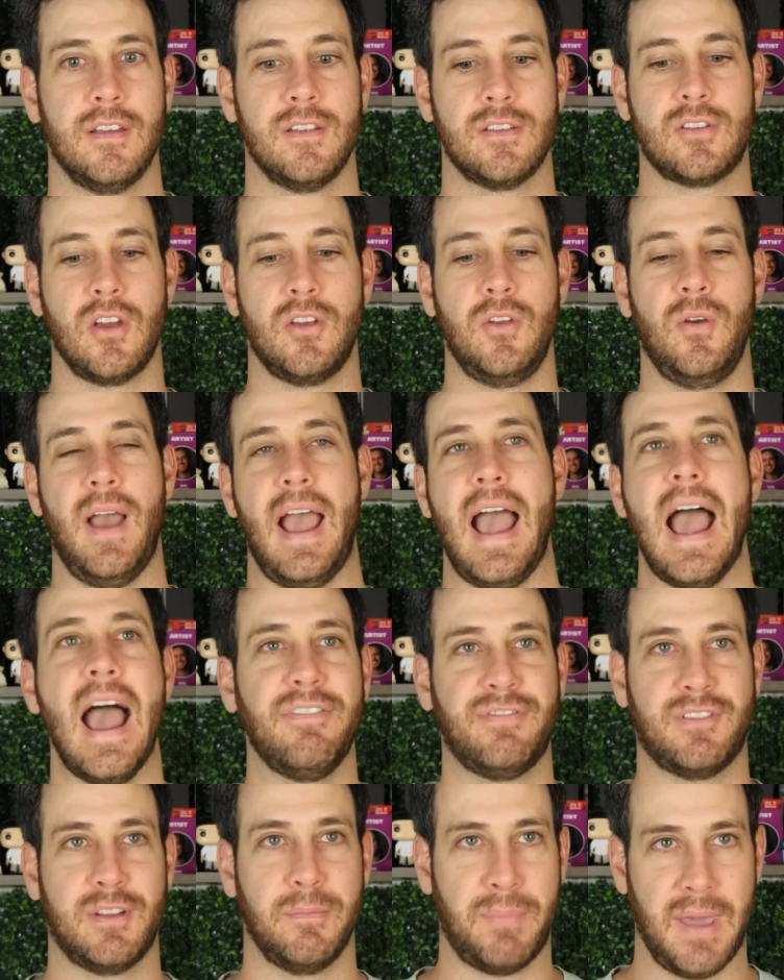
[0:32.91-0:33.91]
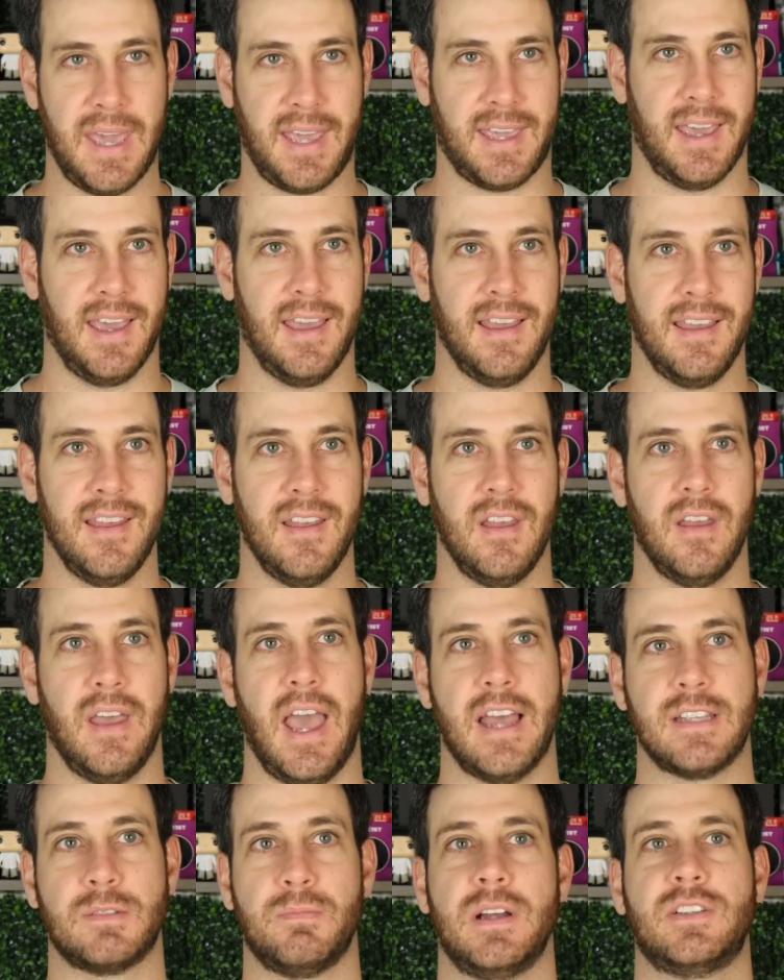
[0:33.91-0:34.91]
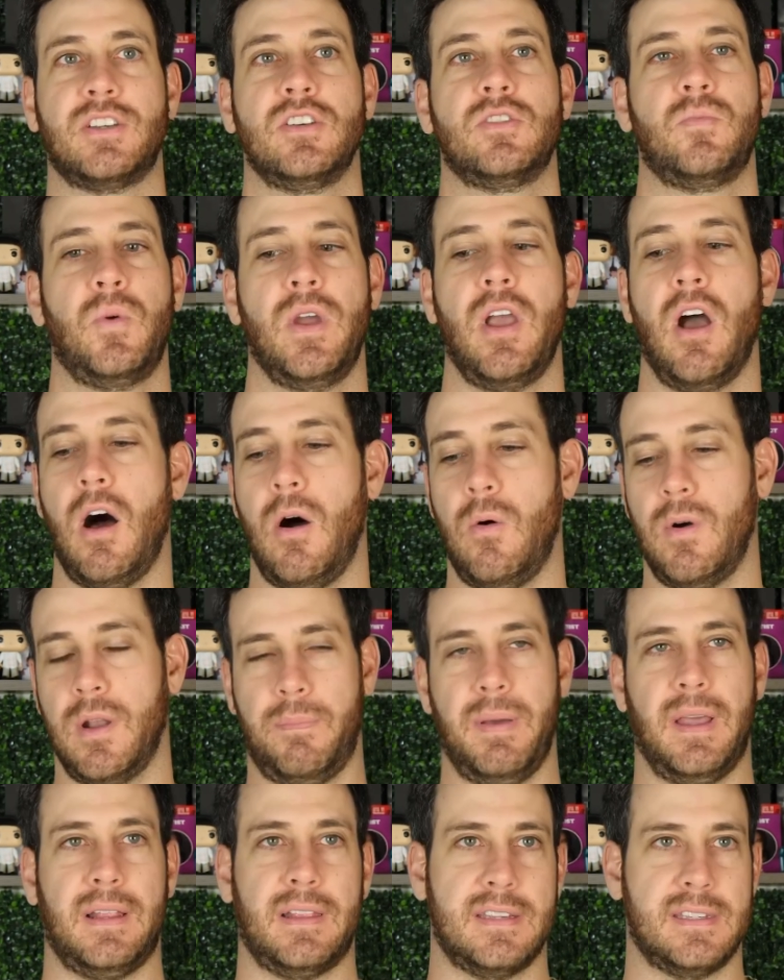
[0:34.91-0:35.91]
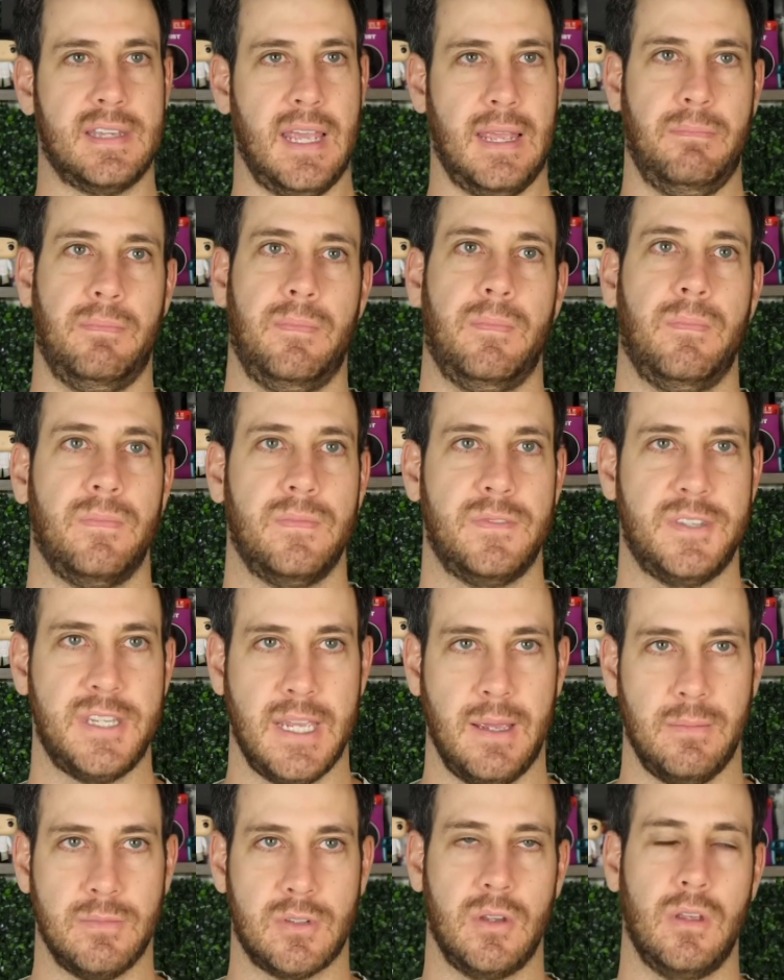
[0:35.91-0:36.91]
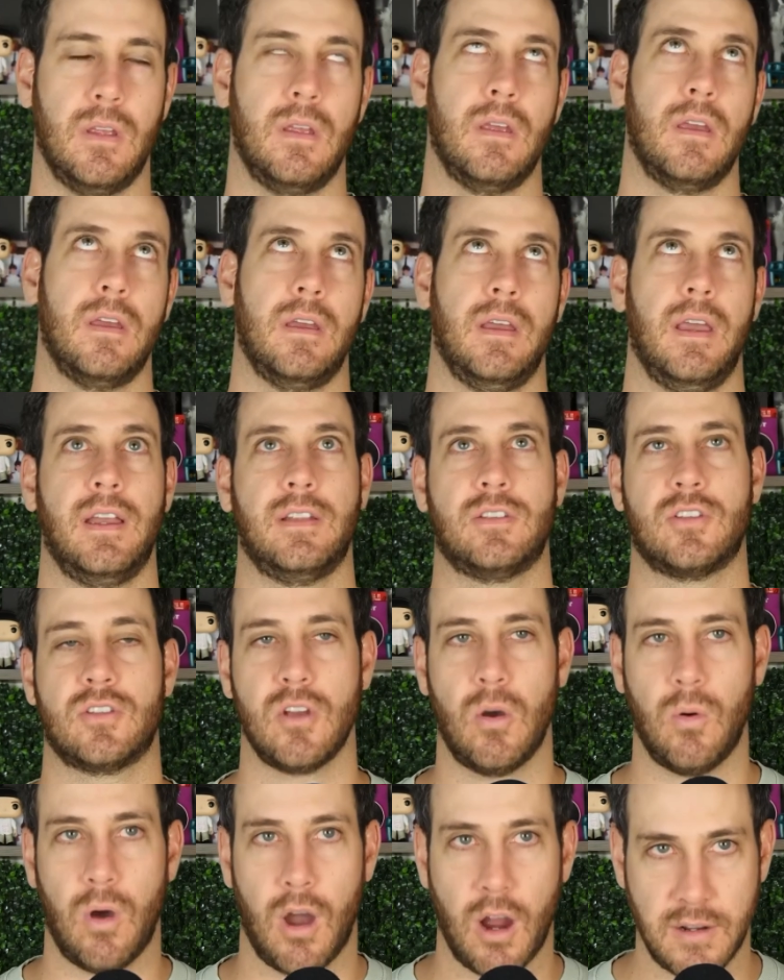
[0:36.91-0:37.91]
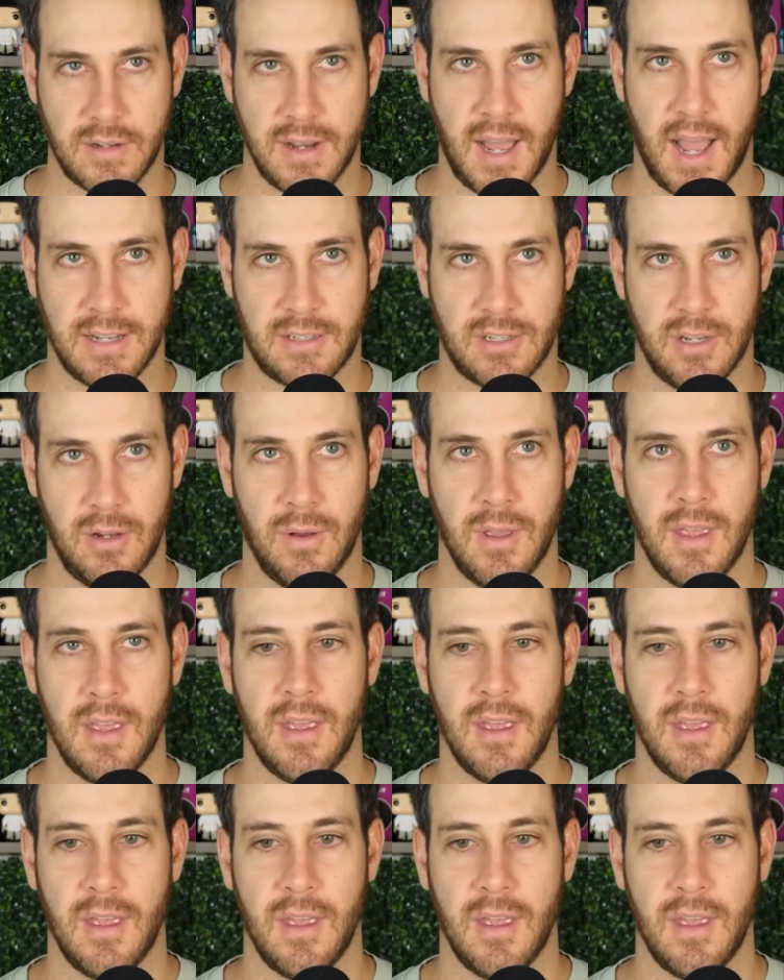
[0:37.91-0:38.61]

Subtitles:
So you have to pick it. As much as we all want to pick the same teams, it's so hard not to.